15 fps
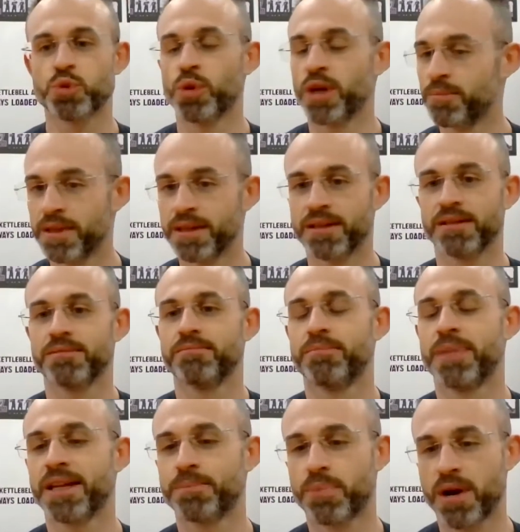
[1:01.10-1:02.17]
windmill,
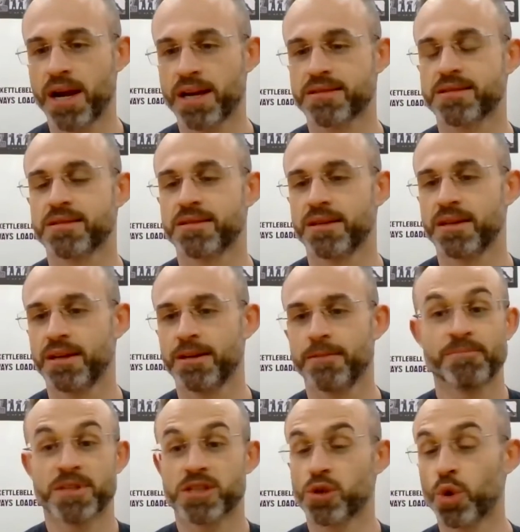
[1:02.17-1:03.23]
bent press.
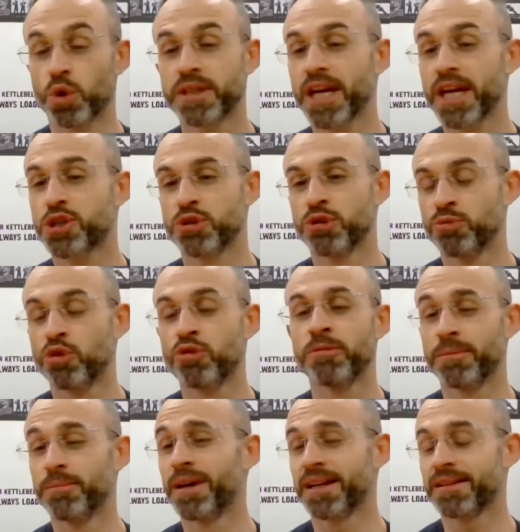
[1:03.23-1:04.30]
It's a rotational
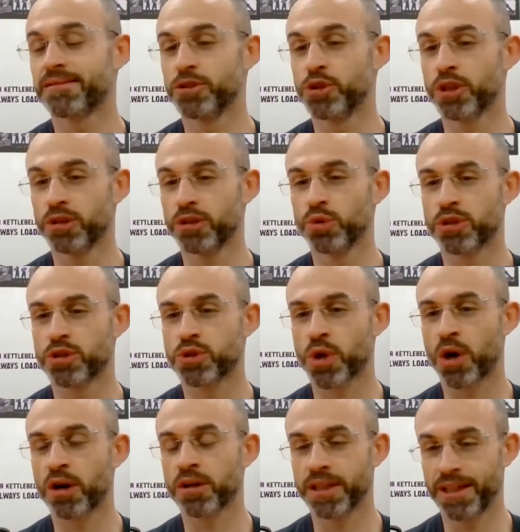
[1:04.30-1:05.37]
movement, but you can do it
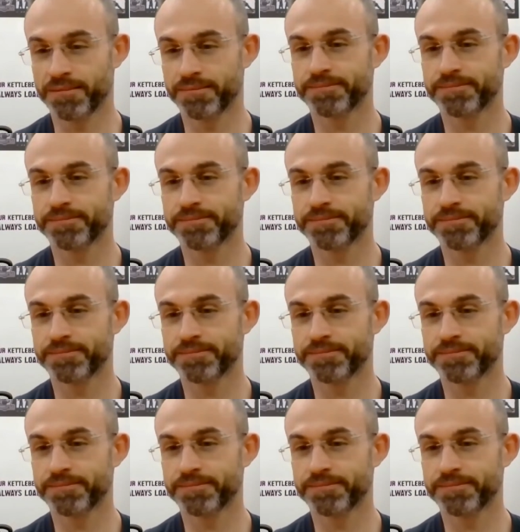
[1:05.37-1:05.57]
strongly.